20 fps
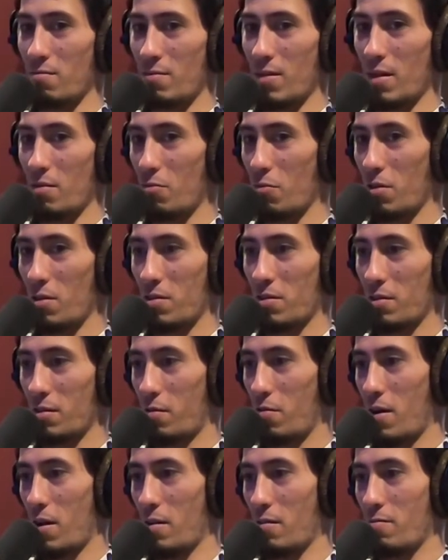That works
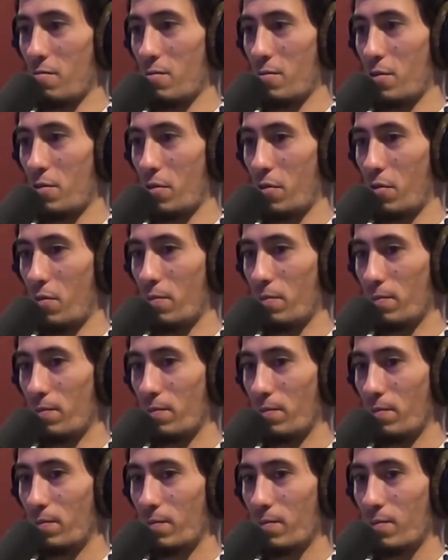great. So
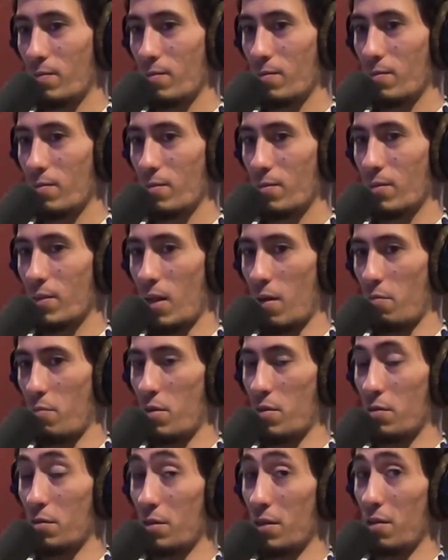I've
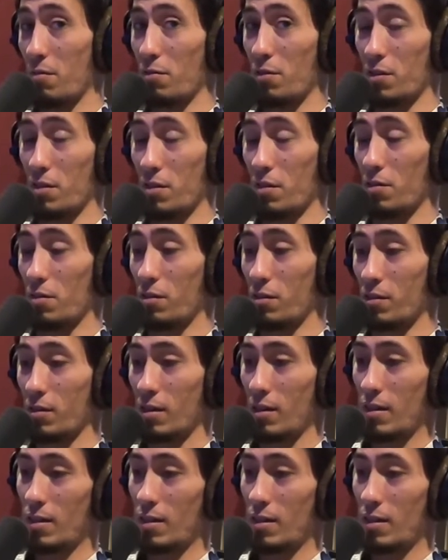been doing that for years.